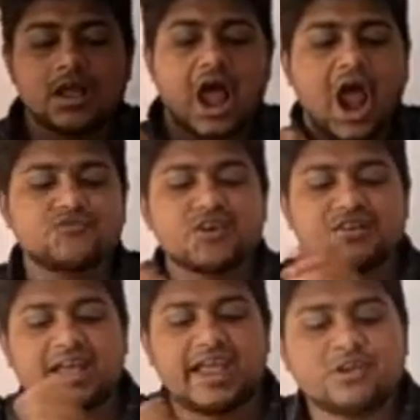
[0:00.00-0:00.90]
after
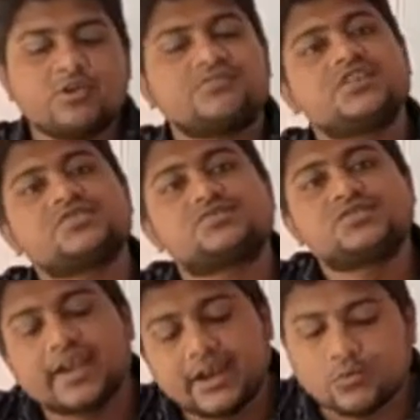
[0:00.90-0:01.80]
the end of the
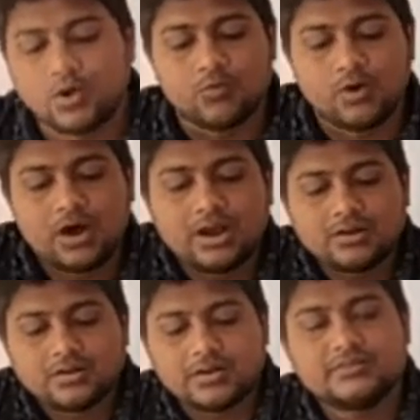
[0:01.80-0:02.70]
Second World War,
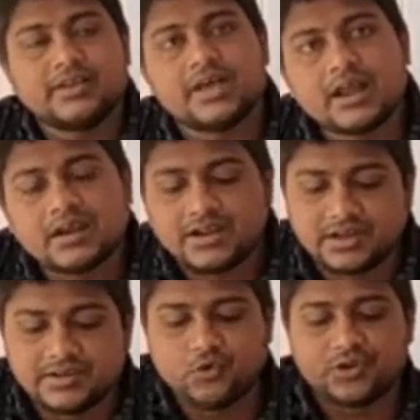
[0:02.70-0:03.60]
in the year
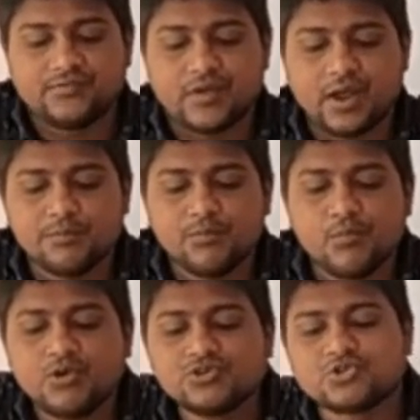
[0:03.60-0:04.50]
1945,
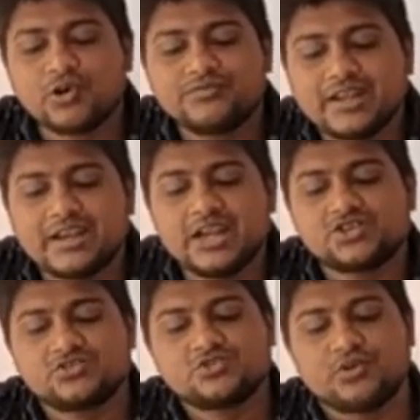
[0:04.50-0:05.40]
most of the
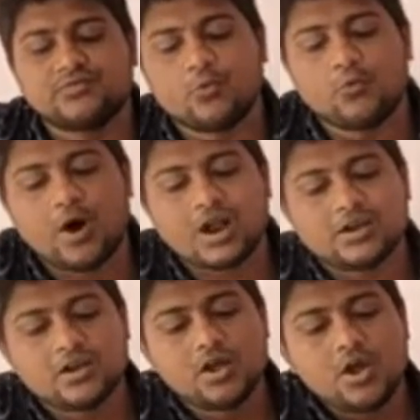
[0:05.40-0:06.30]
nations of the
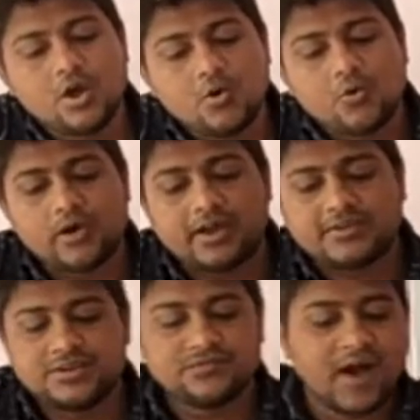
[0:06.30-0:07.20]
world
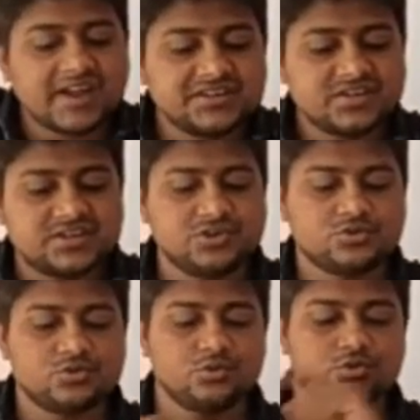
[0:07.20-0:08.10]
were divided
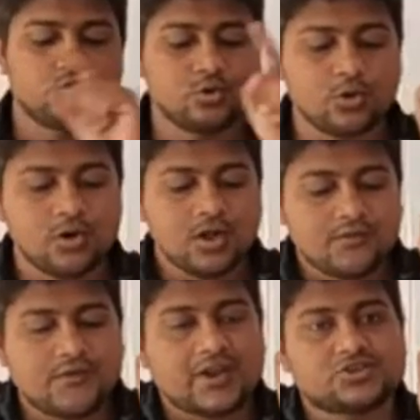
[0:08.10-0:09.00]
into two
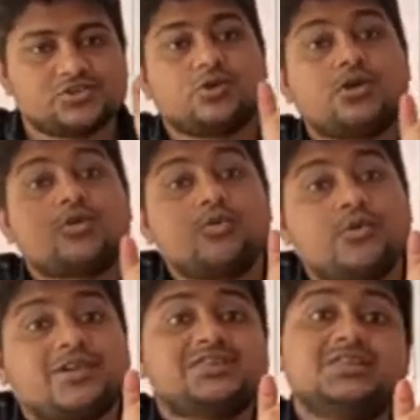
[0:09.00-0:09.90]
factions, or you
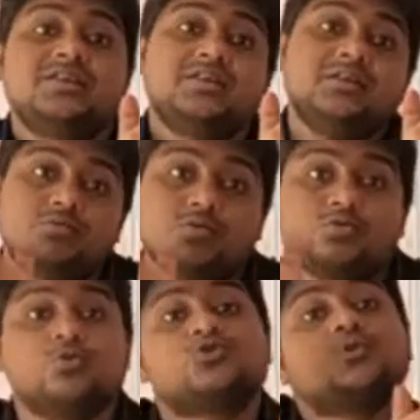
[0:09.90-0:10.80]
can say that into
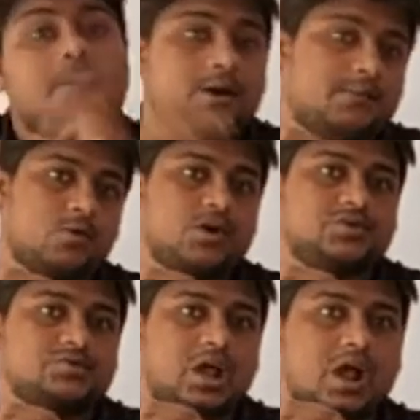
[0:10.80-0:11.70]
two
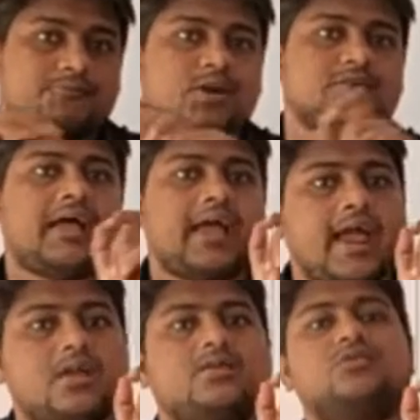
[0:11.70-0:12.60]
superpowers. After the
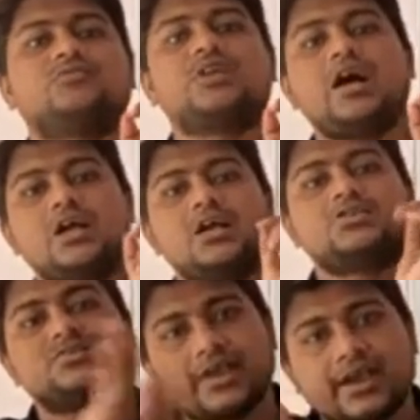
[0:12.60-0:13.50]
end of the
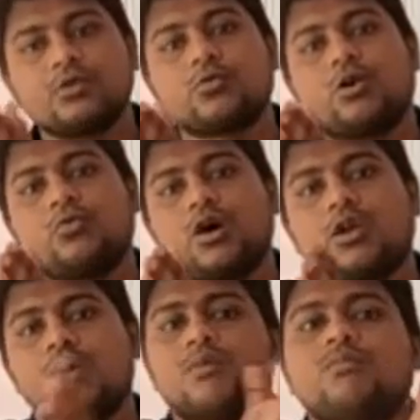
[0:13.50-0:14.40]
Second World
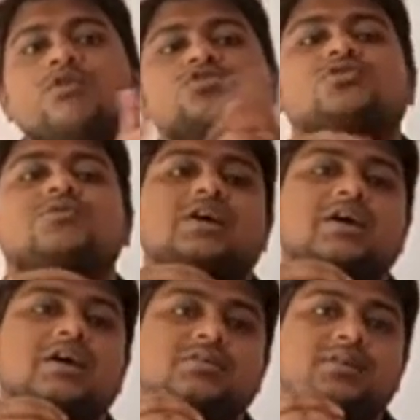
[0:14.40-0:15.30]
War, most of the
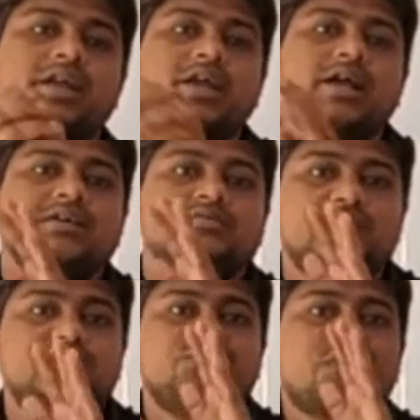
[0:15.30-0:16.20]
country they
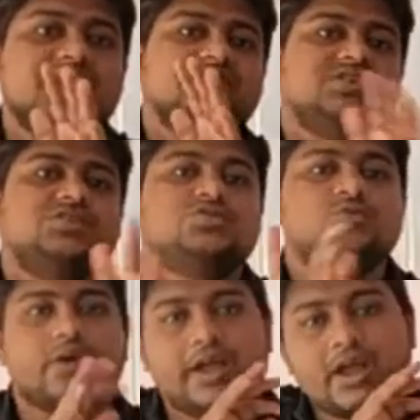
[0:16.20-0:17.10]
divided
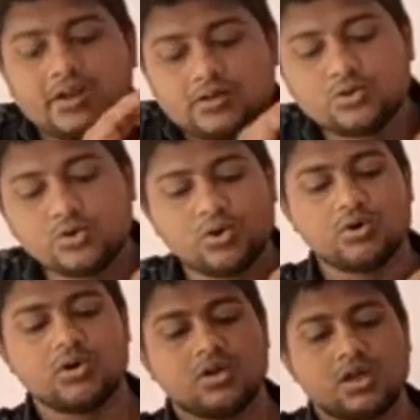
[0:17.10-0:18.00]
into
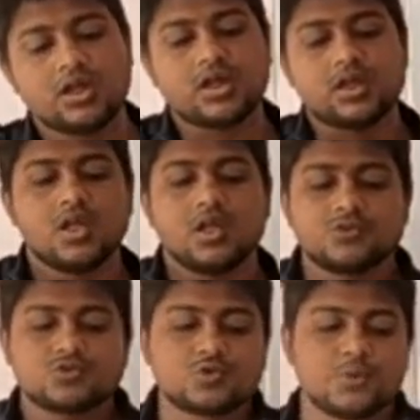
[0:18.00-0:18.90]
two
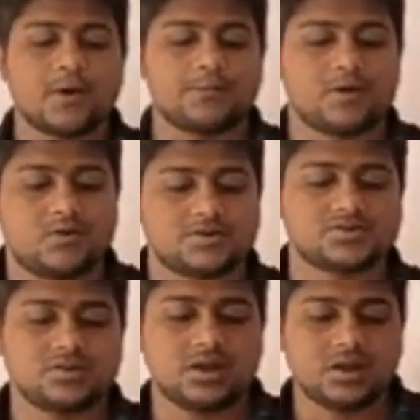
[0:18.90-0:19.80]

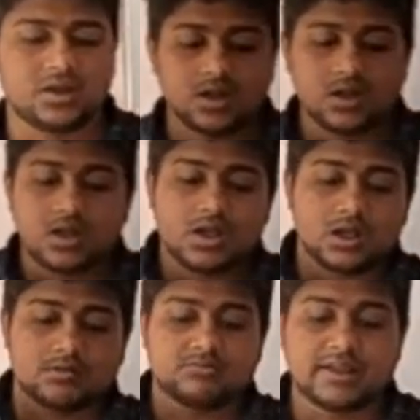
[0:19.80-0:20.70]
superpowers.
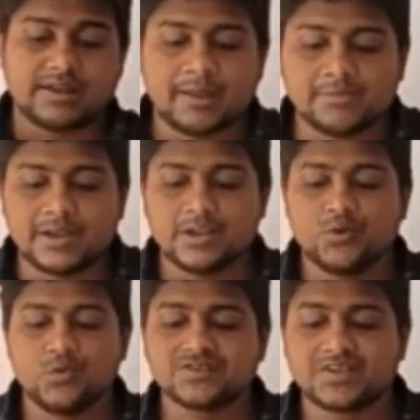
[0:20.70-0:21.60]
The namely
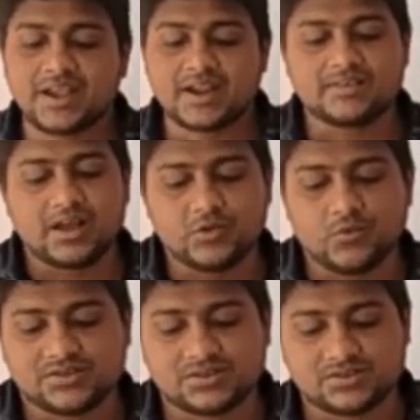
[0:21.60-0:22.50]
USA and the
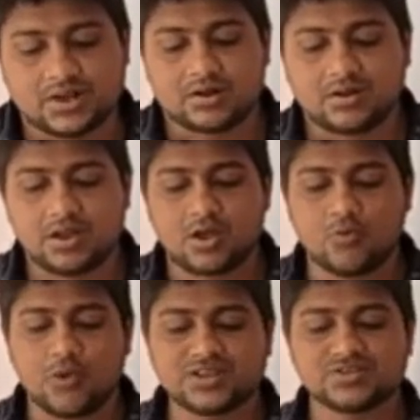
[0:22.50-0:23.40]
USSR.
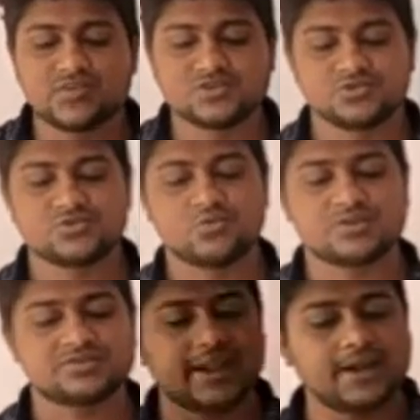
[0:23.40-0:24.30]
One faction
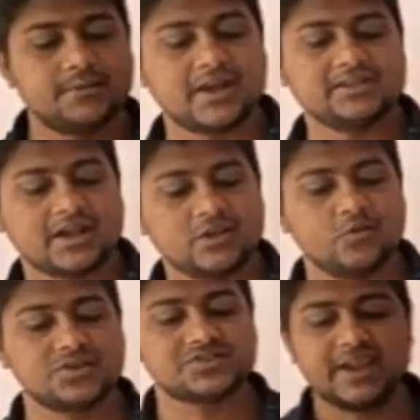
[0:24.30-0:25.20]
was led by the
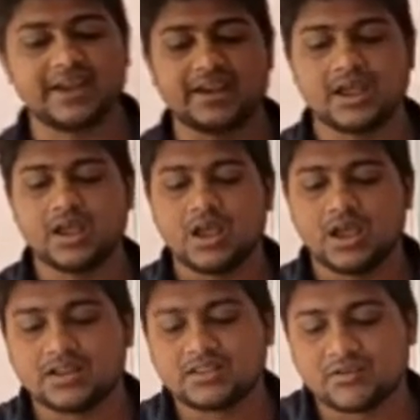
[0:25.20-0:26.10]
USA and
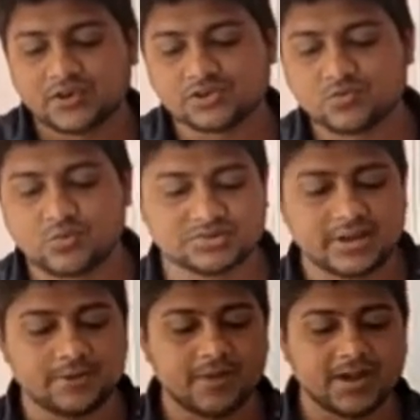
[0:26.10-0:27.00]
another faction was
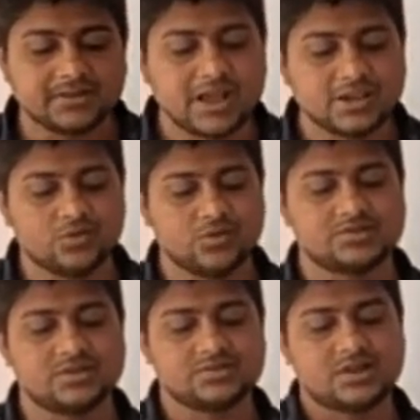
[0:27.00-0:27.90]
led by the
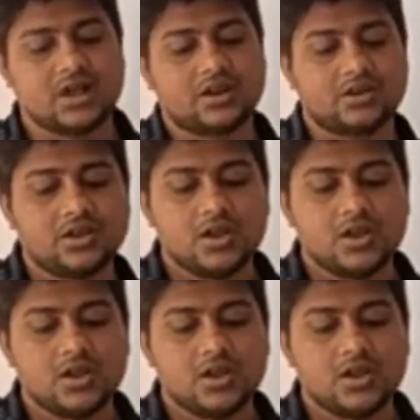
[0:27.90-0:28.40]
USSR.